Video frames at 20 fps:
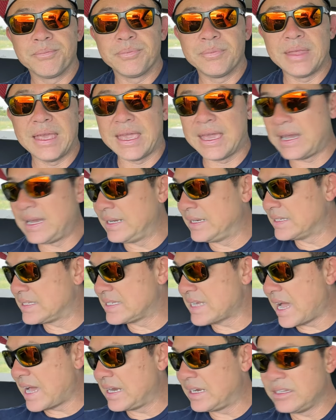and I
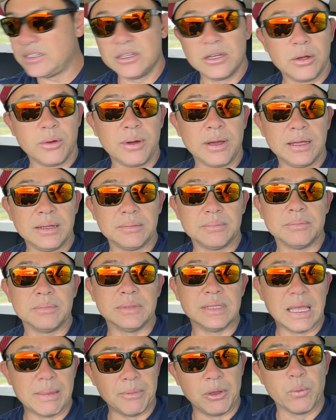decided, you know what,
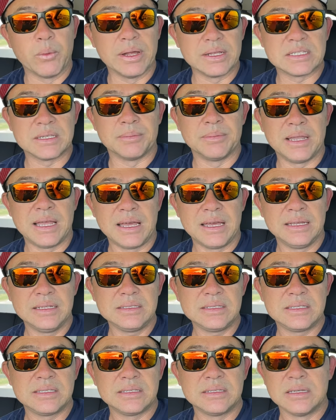let me wet some
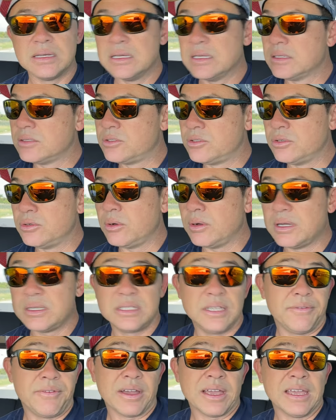lines to uh, see
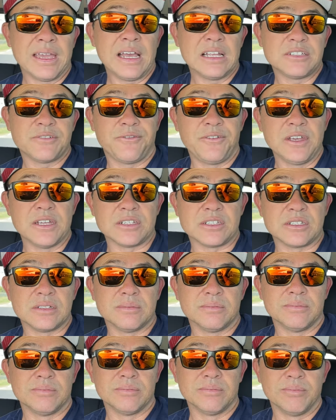if I can catch a fish.
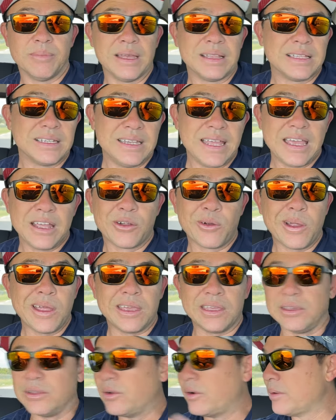Make the day great,
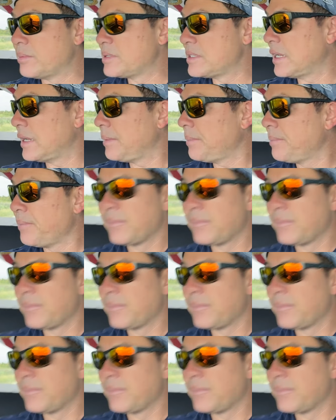you know what I'm saying?